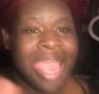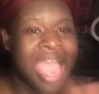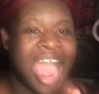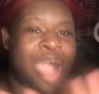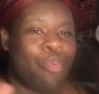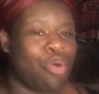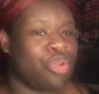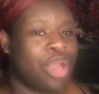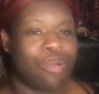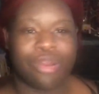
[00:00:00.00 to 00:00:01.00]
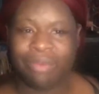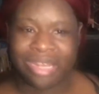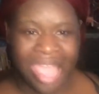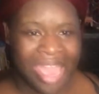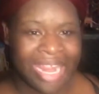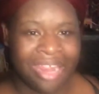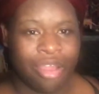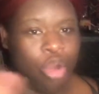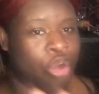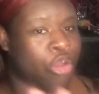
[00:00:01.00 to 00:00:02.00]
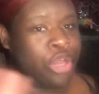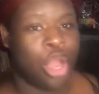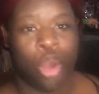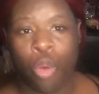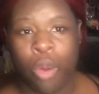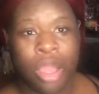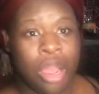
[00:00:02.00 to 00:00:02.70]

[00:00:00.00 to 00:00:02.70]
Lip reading: I want no Illuminati or no